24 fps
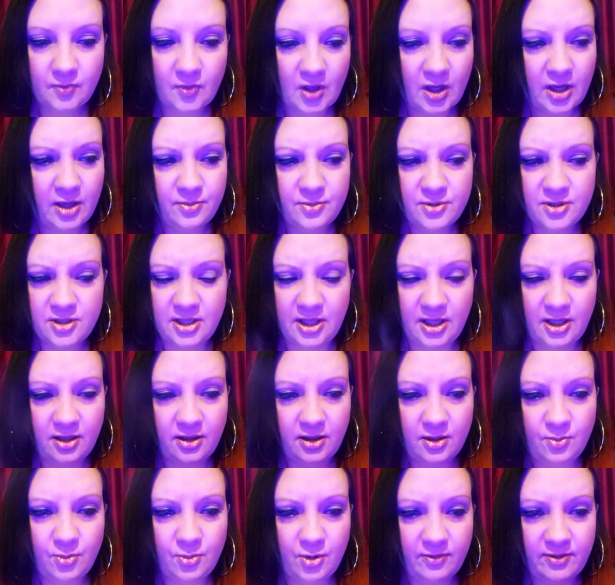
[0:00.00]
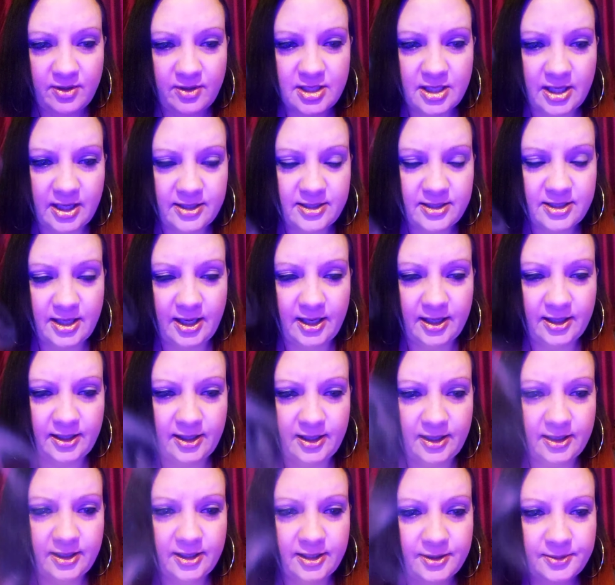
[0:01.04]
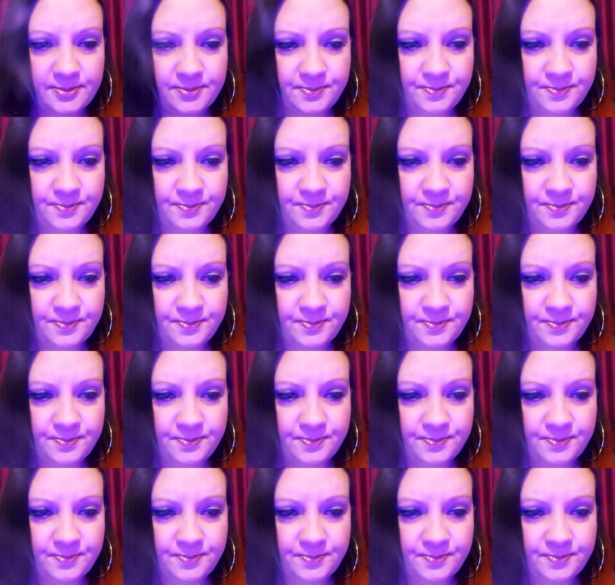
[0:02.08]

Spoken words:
I'm seeing the movie Titanic.